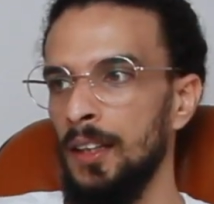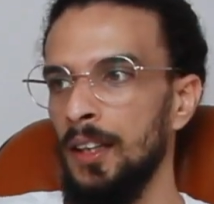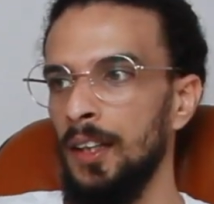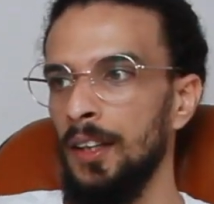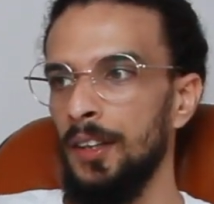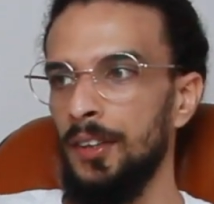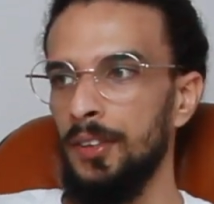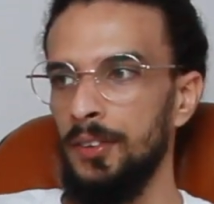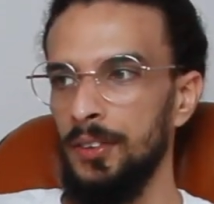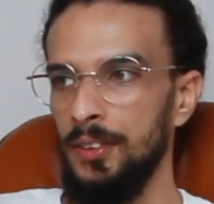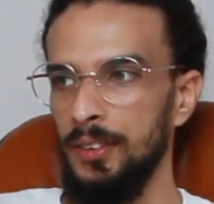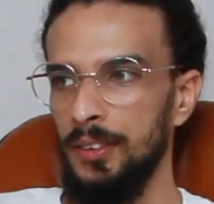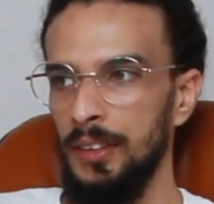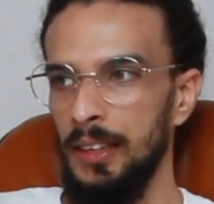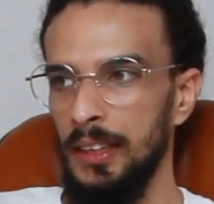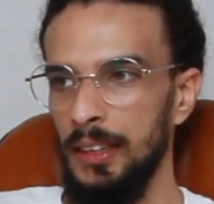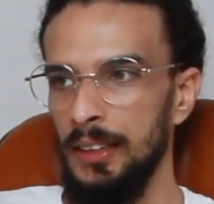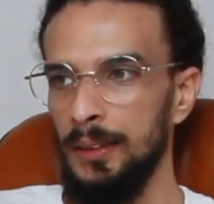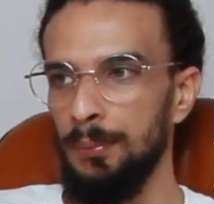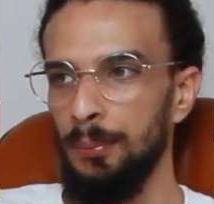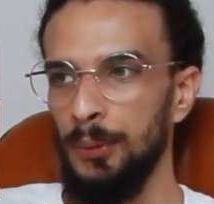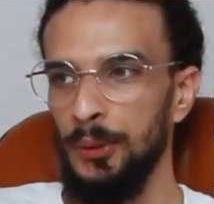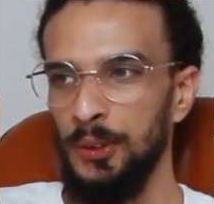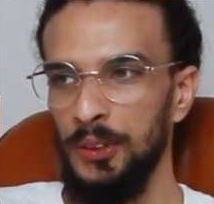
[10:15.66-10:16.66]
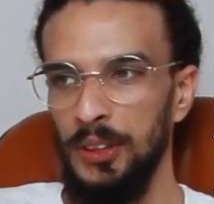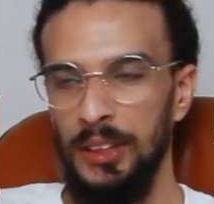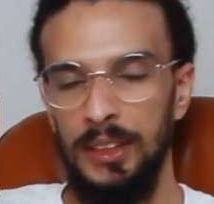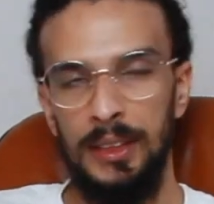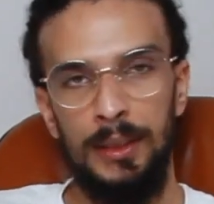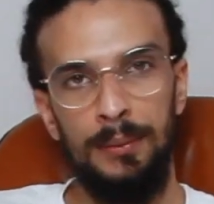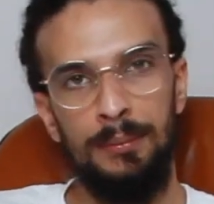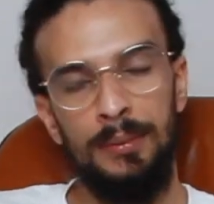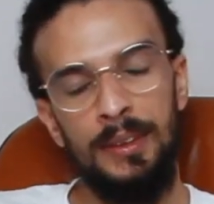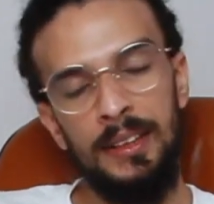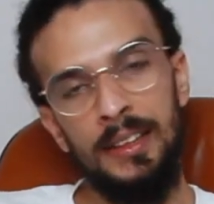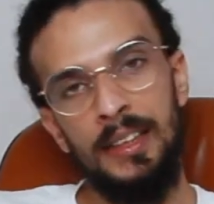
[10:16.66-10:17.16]
Through this,
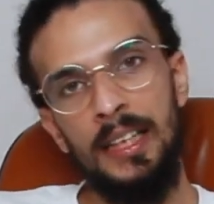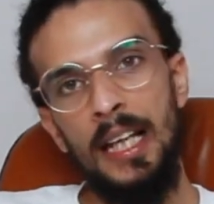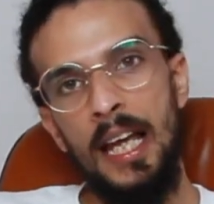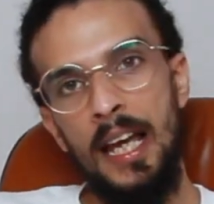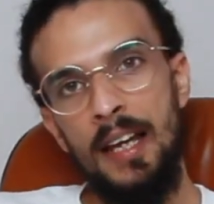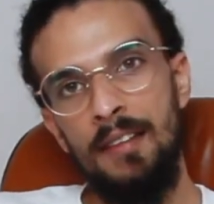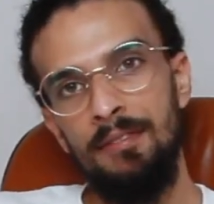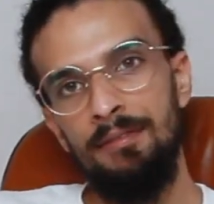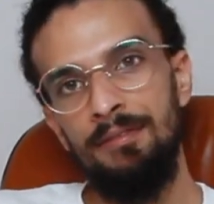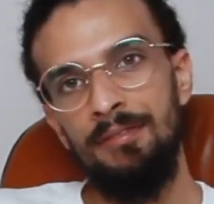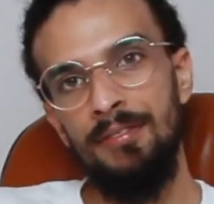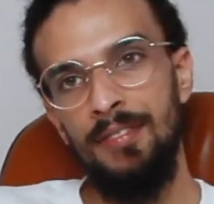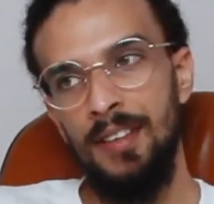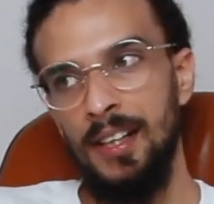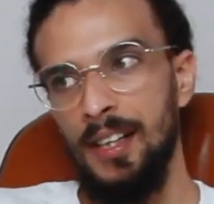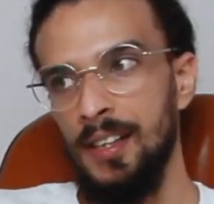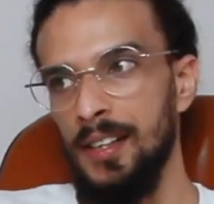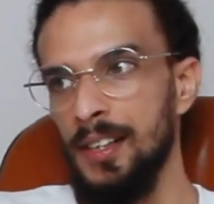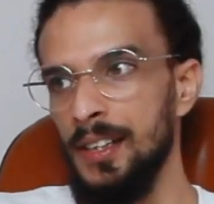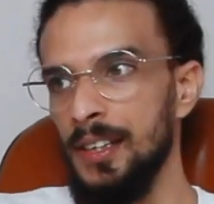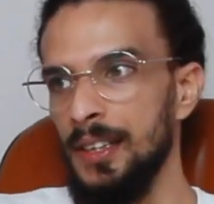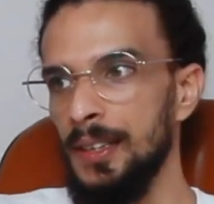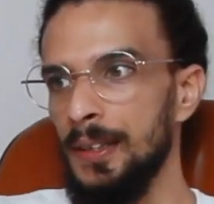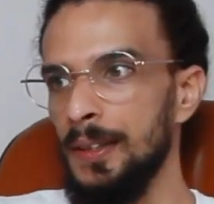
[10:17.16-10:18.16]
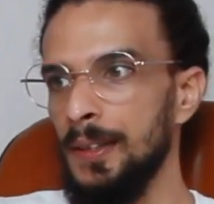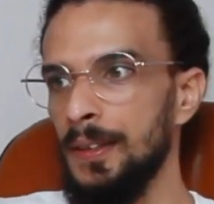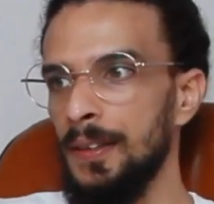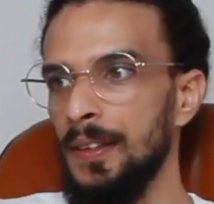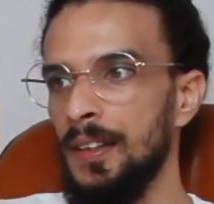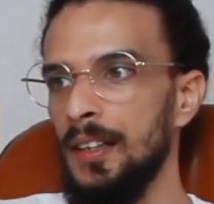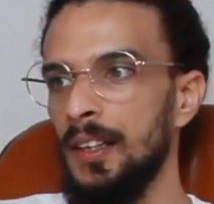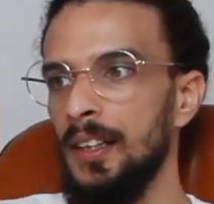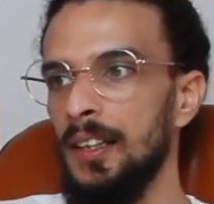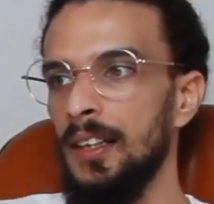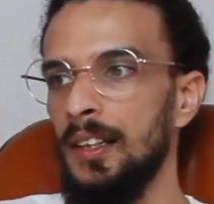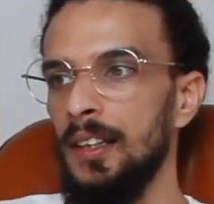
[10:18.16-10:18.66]
participants can find
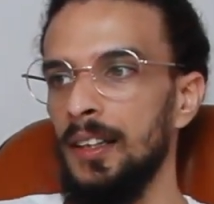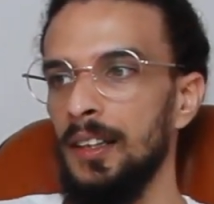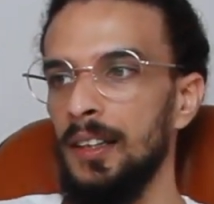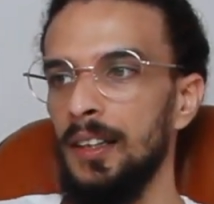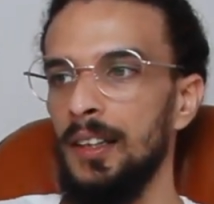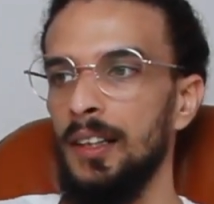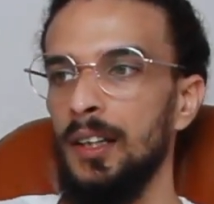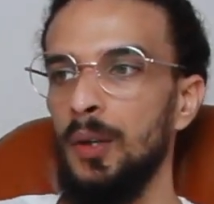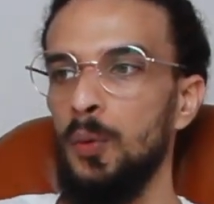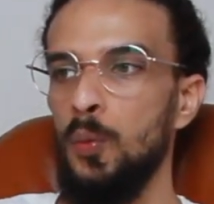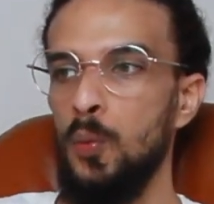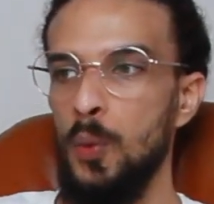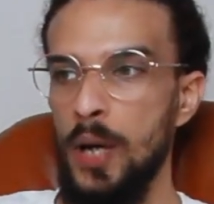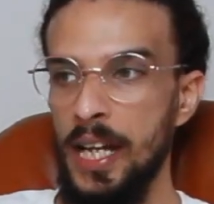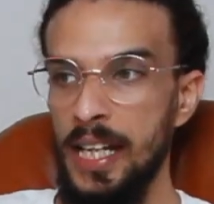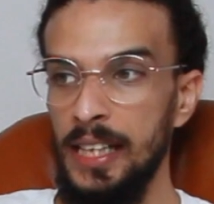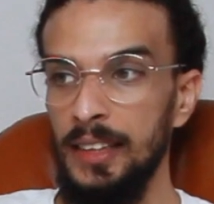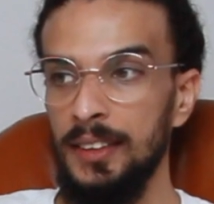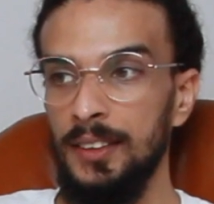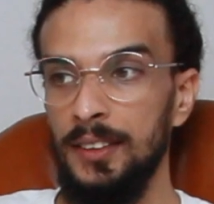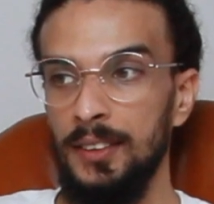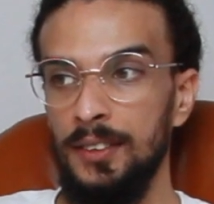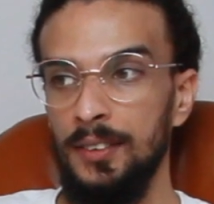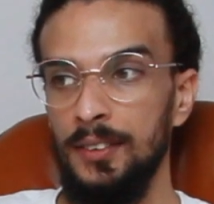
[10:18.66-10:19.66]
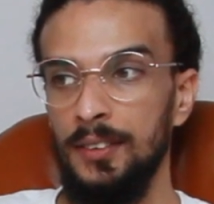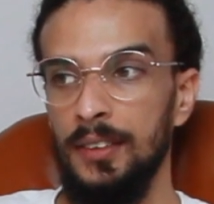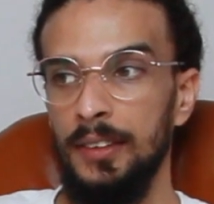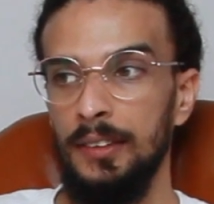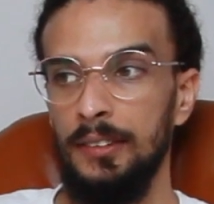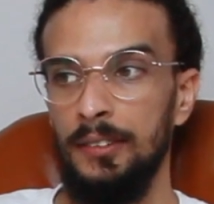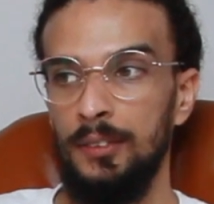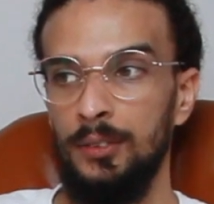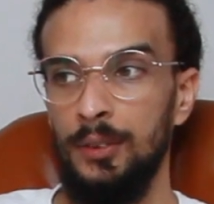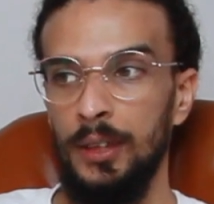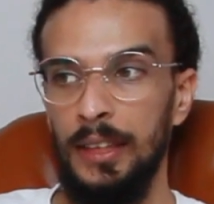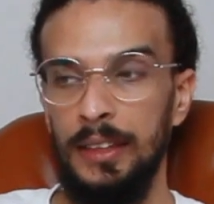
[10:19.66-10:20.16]
ways to
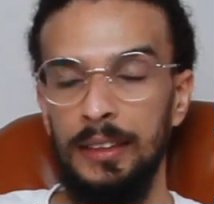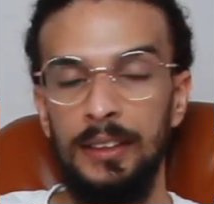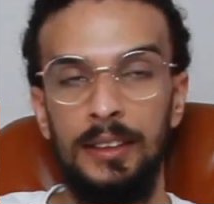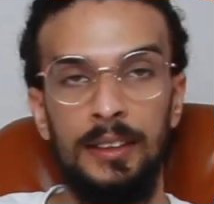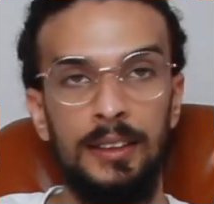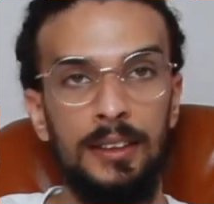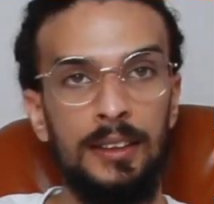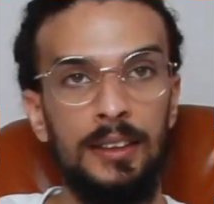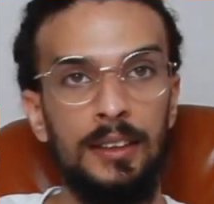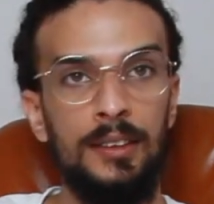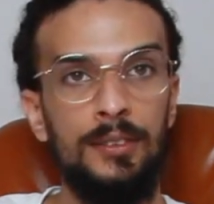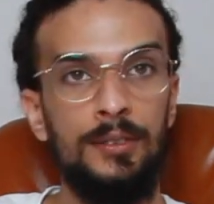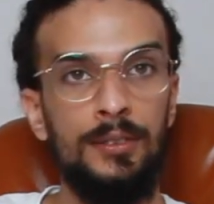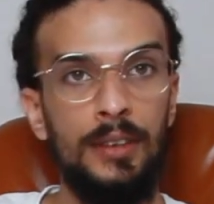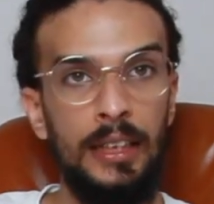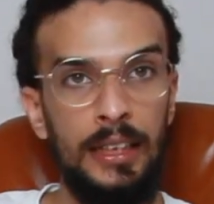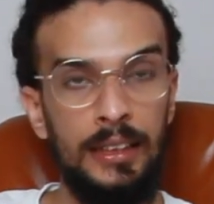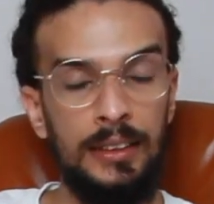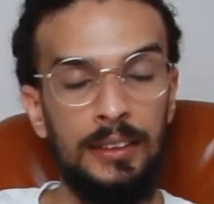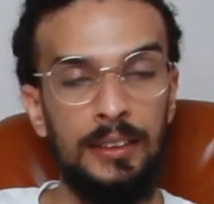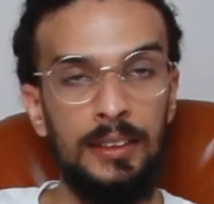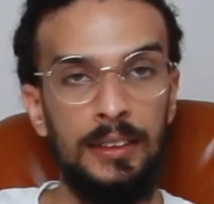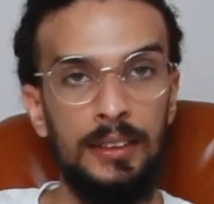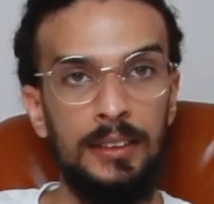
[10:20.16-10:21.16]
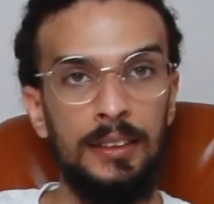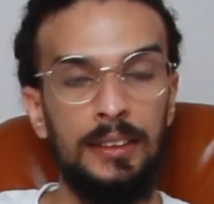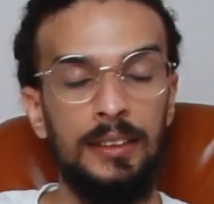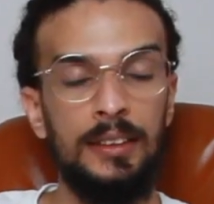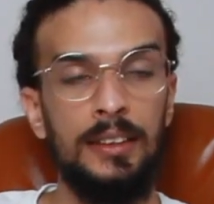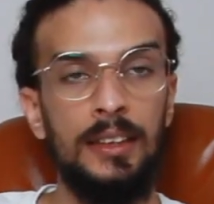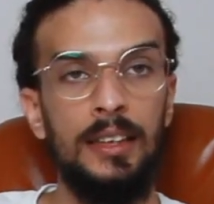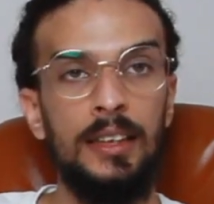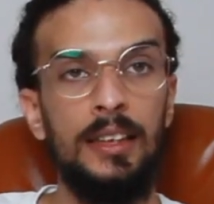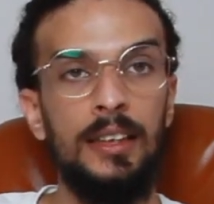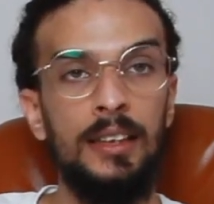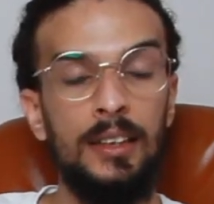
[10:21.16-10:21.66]
address racist
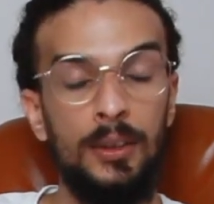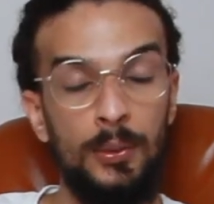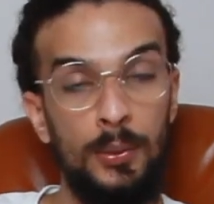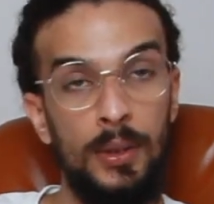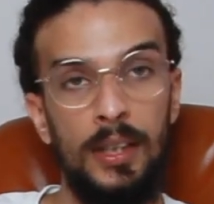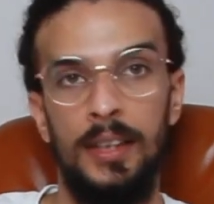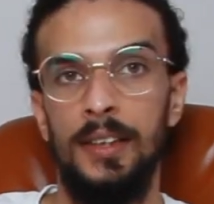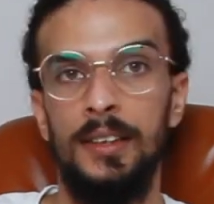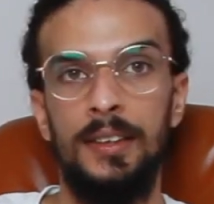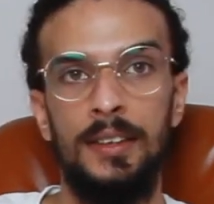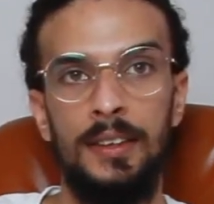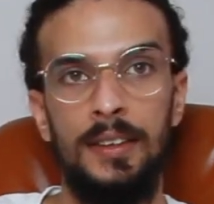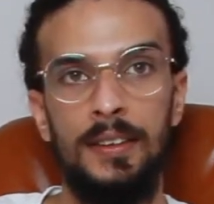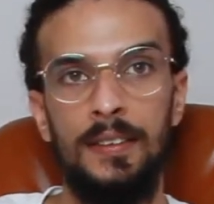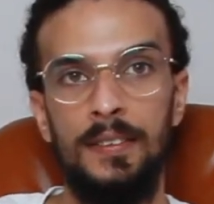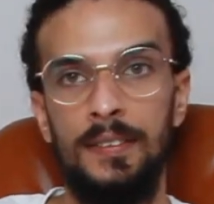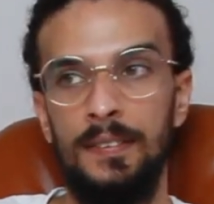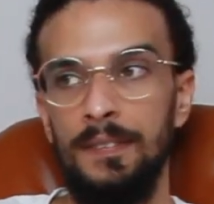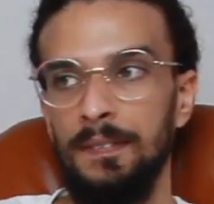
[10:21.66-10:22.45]
inequality.